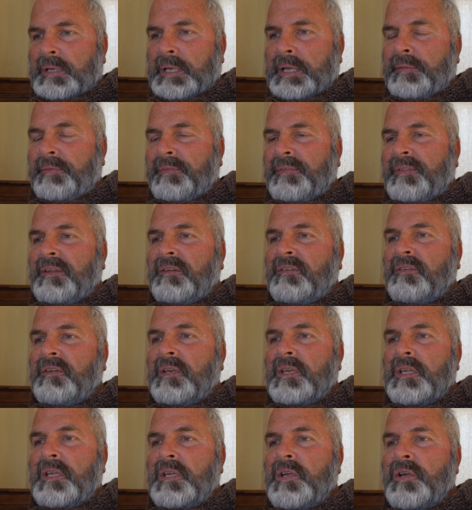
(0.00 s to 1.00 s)
And this
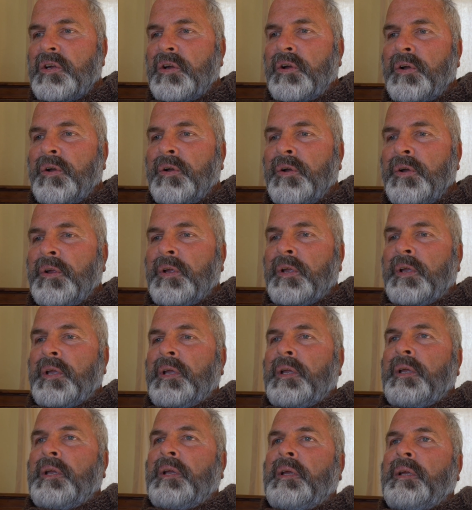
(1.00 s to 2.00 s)
in here
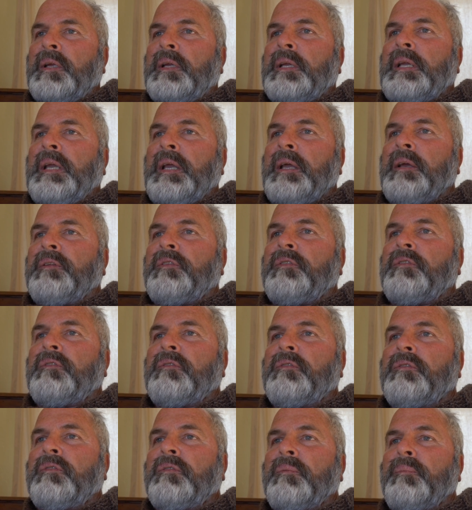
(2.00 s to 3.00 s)

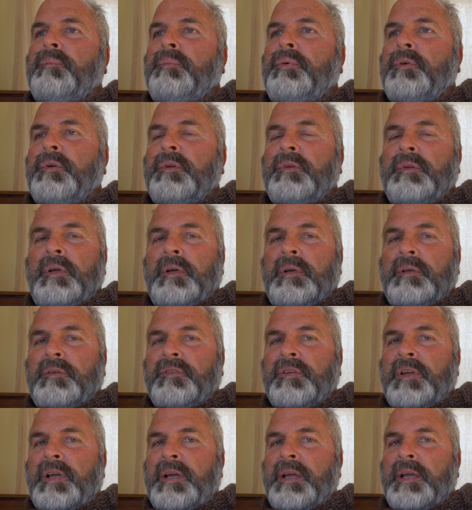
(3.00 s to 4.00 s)
gets put
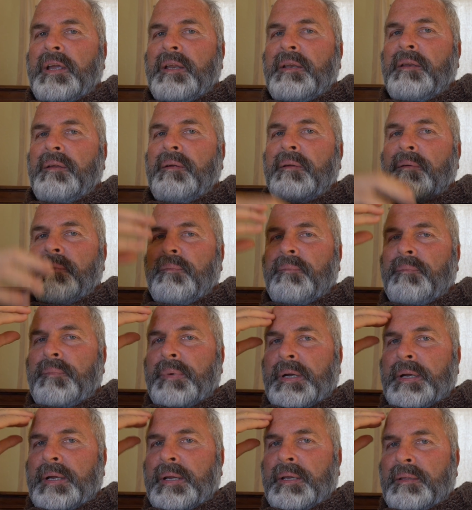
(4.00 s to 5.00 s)
aside
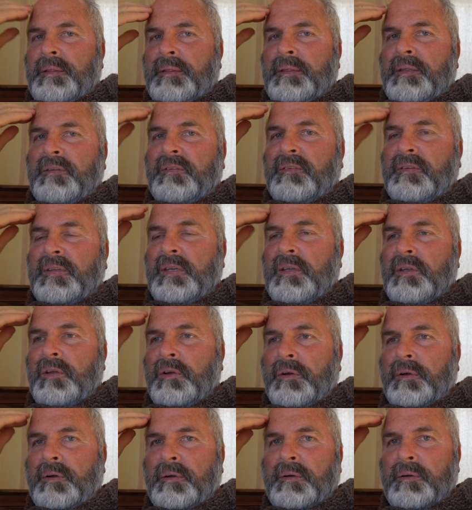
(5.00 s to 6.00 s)
by this
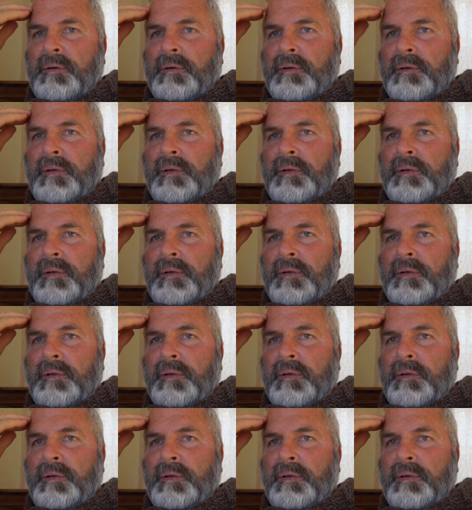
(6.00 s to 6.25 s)
here.